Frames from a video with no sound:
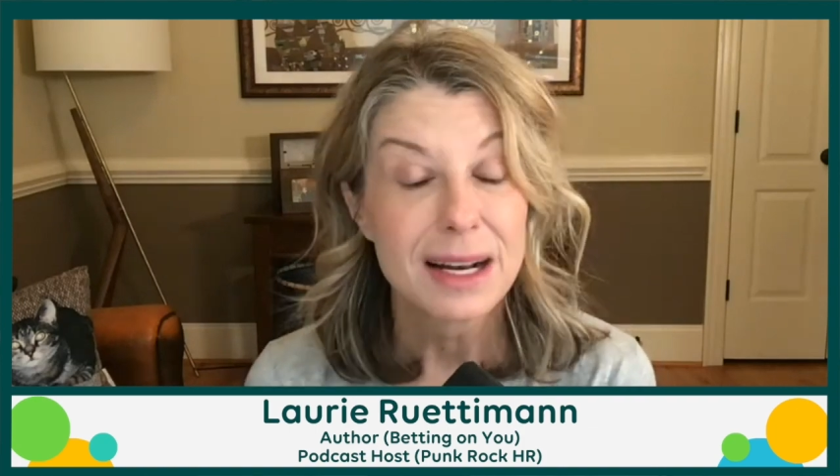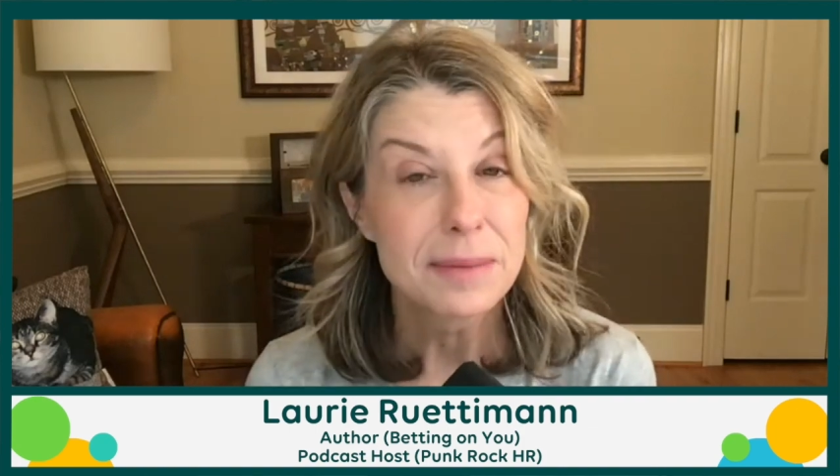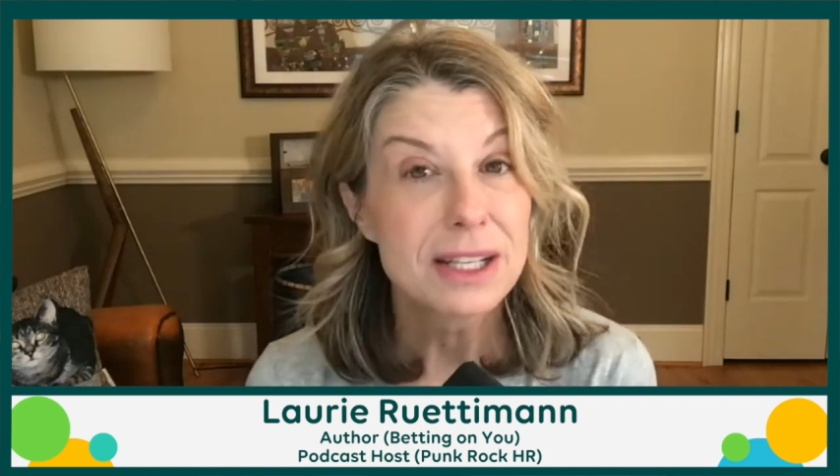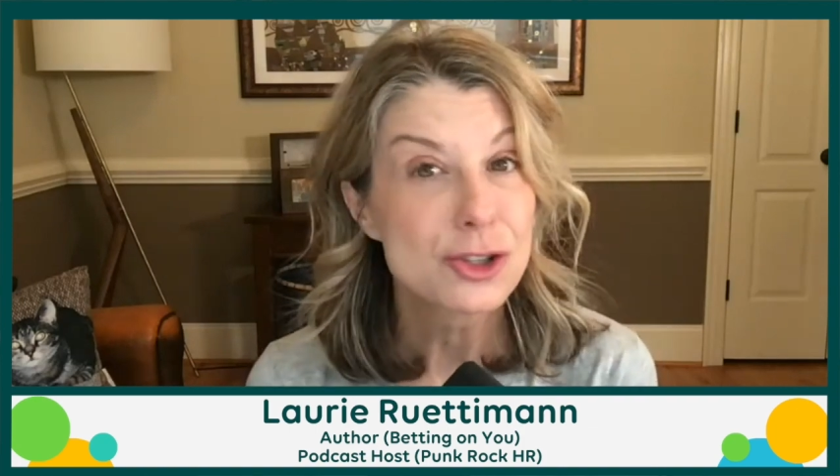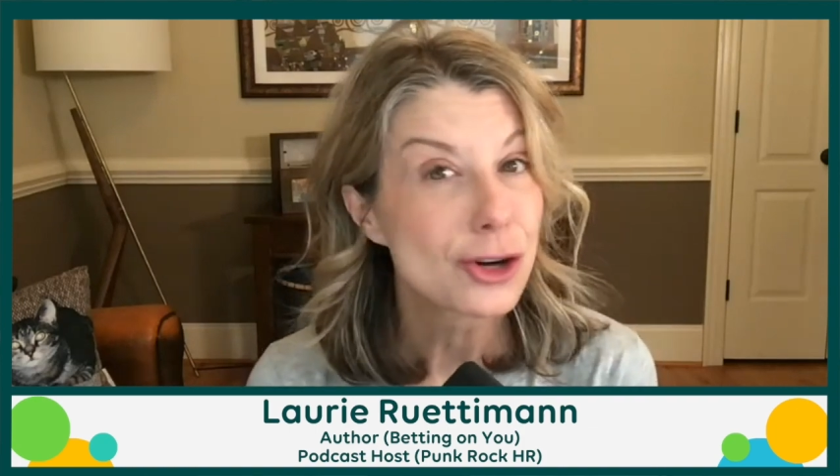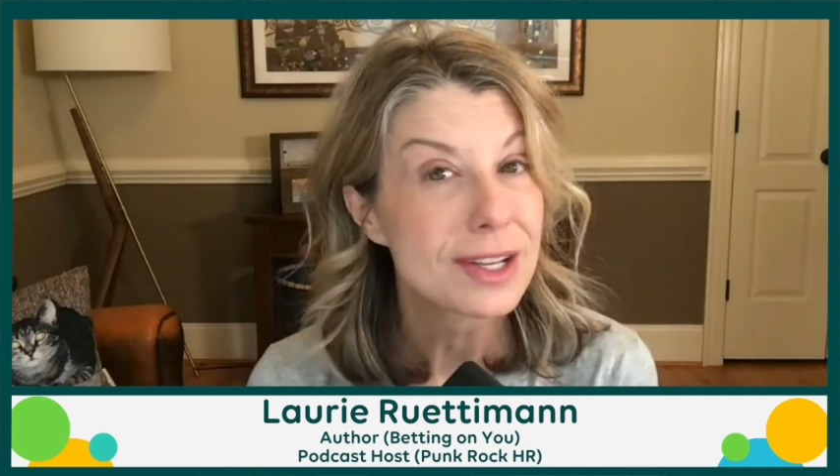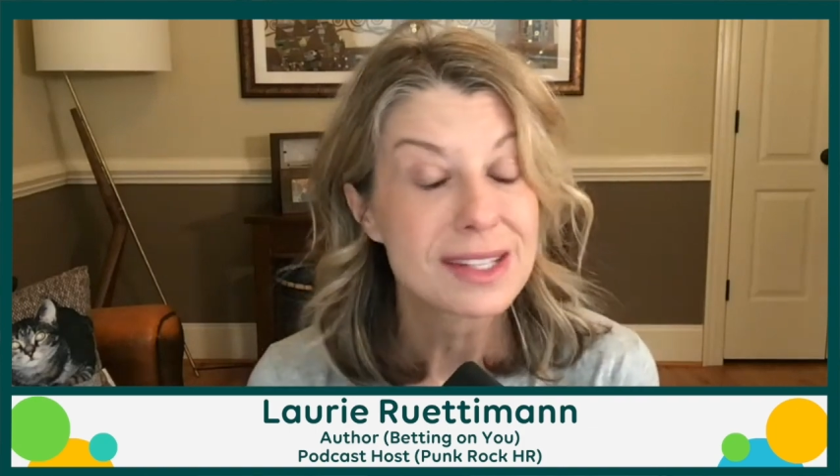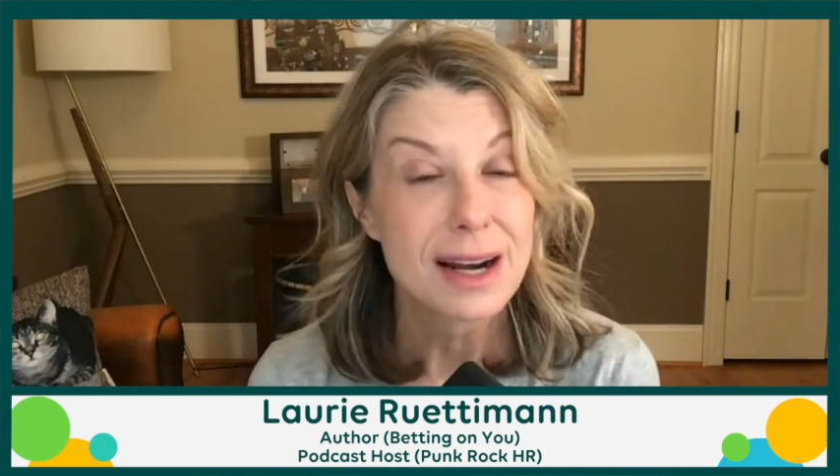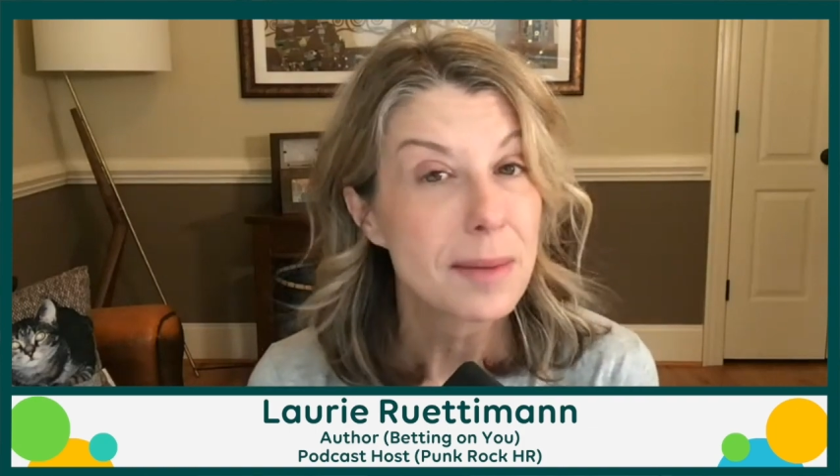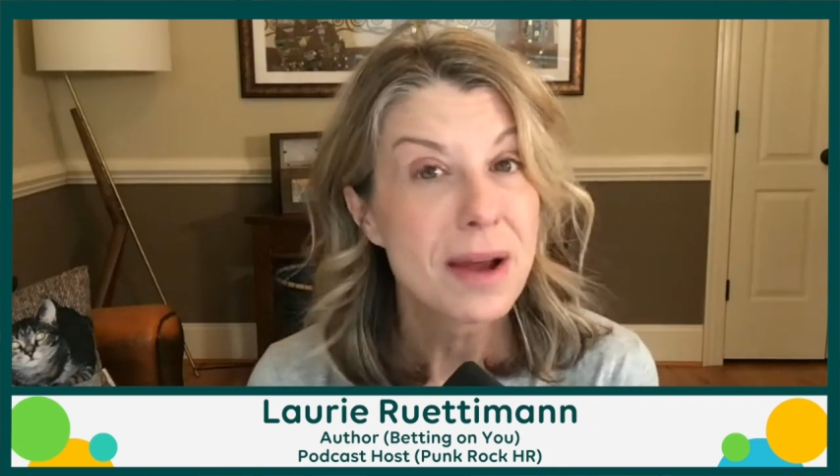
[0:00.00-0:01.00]
and I'm going to trust
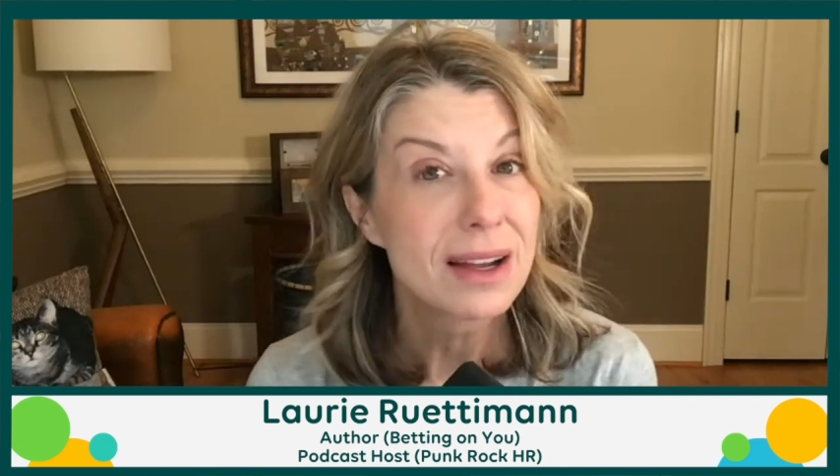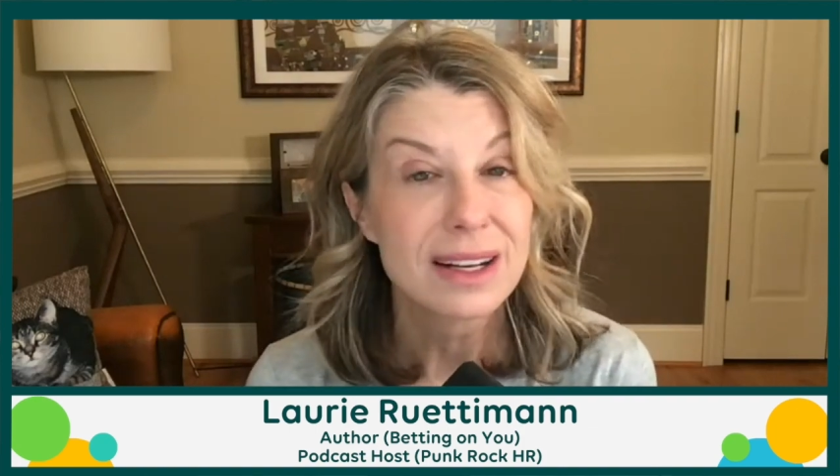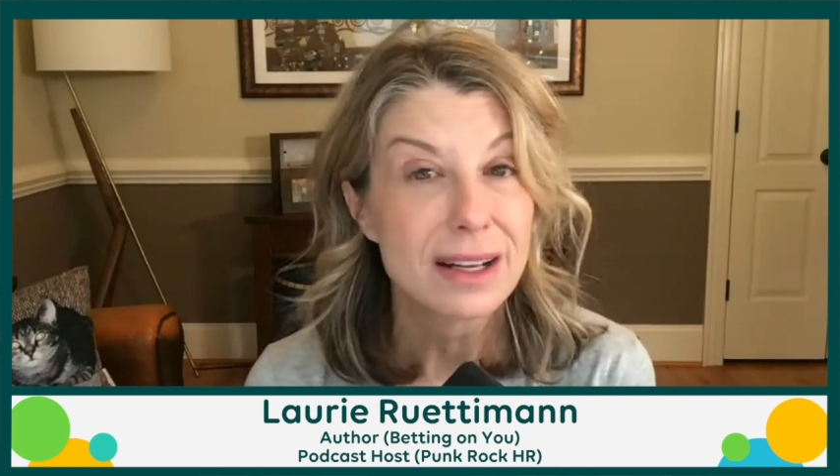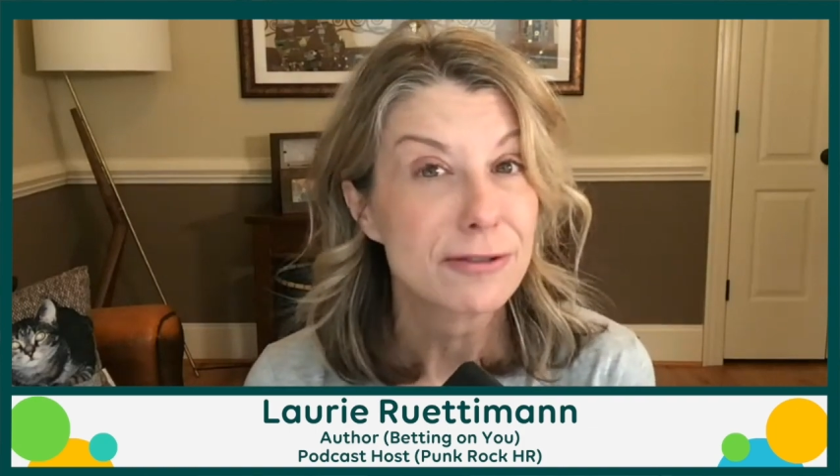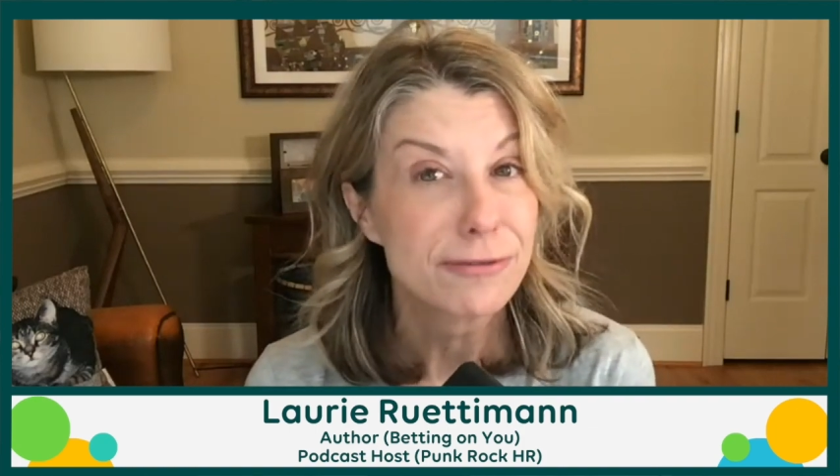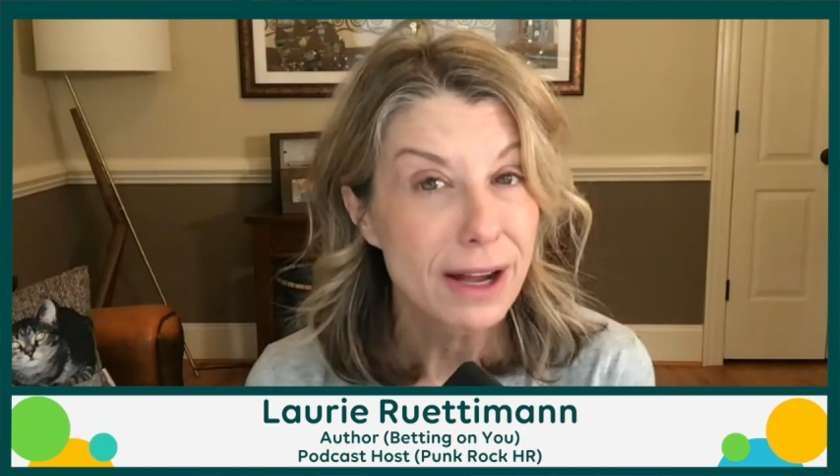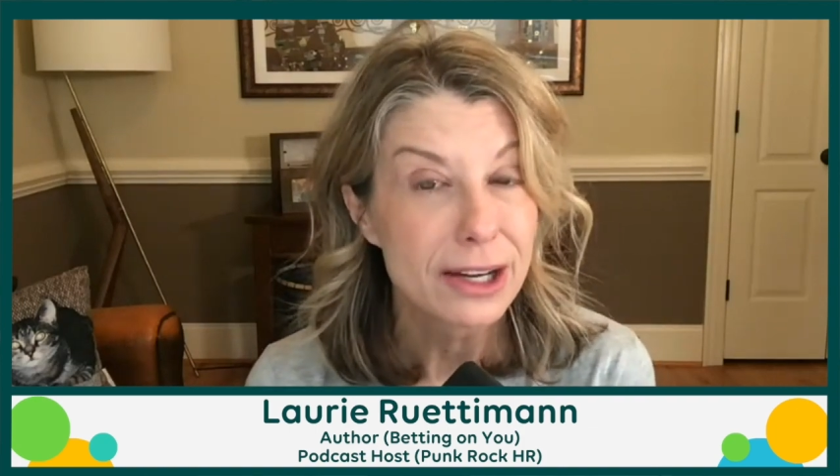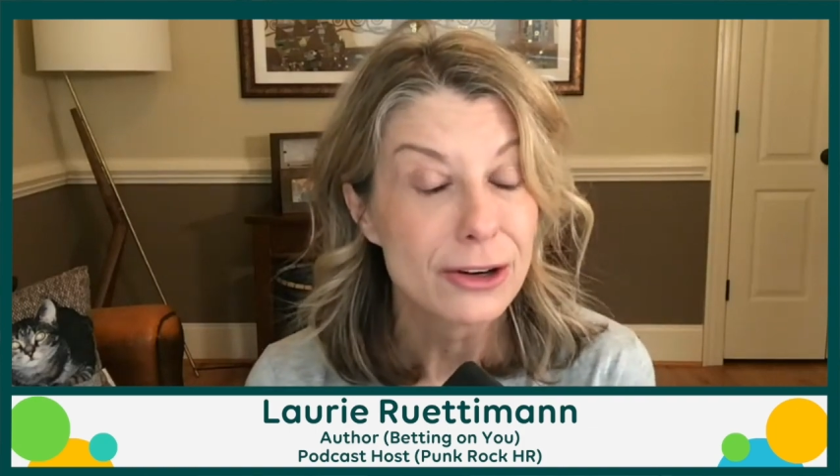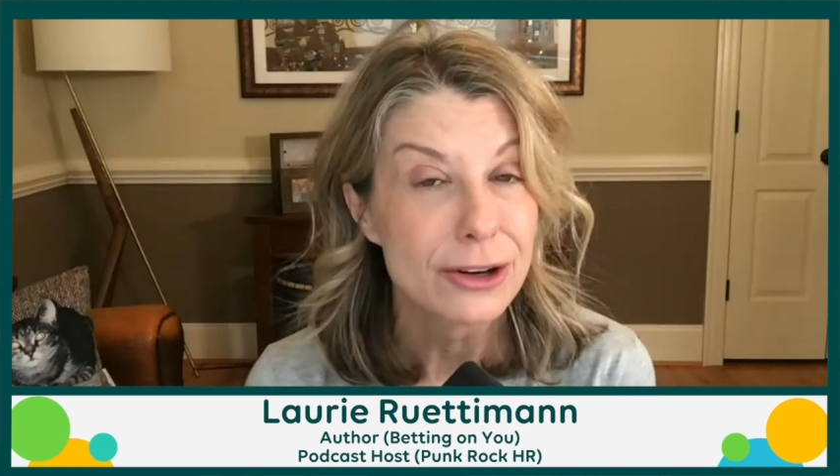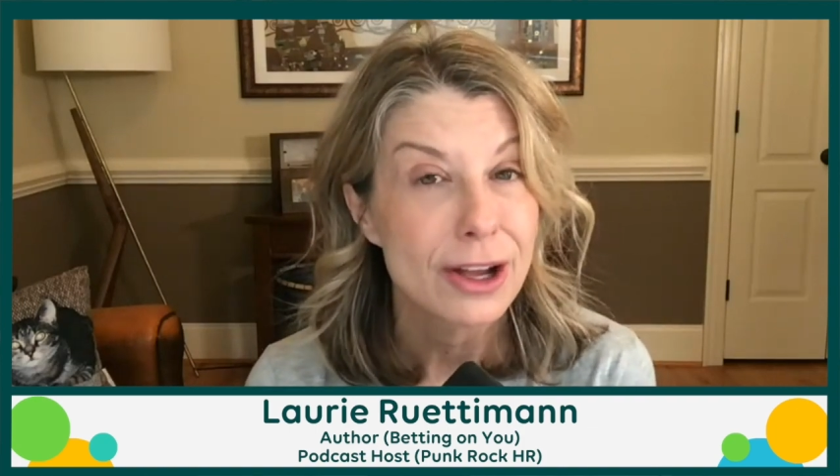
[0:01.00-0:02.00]
that I'm not going to get
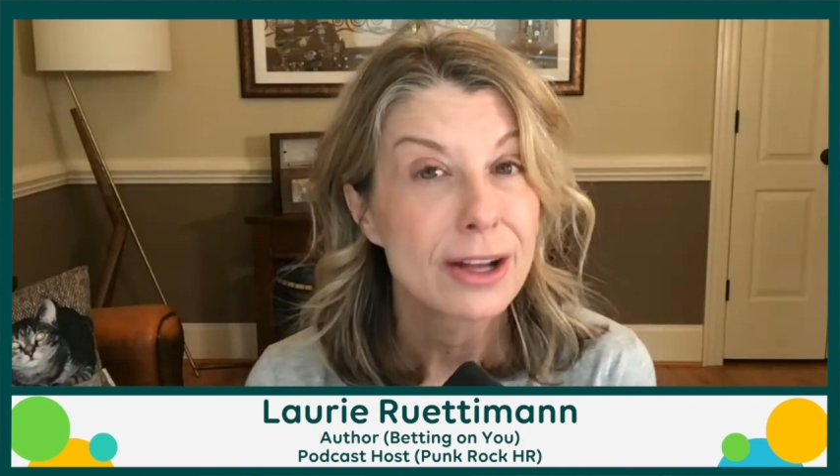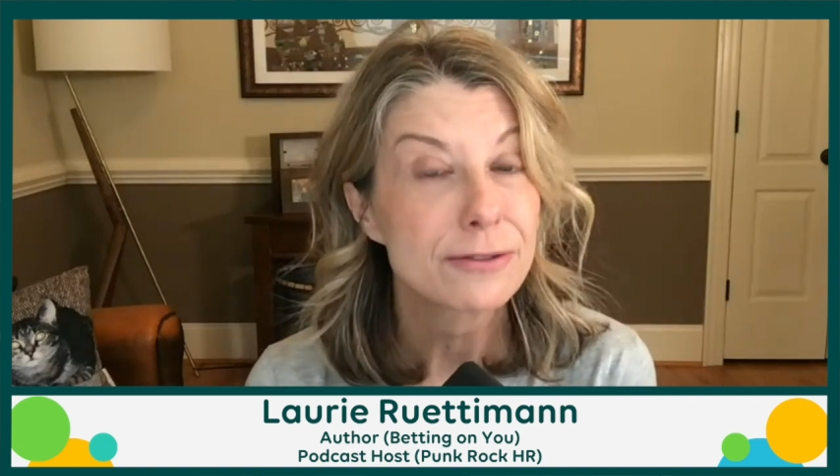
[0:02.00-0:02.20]
fired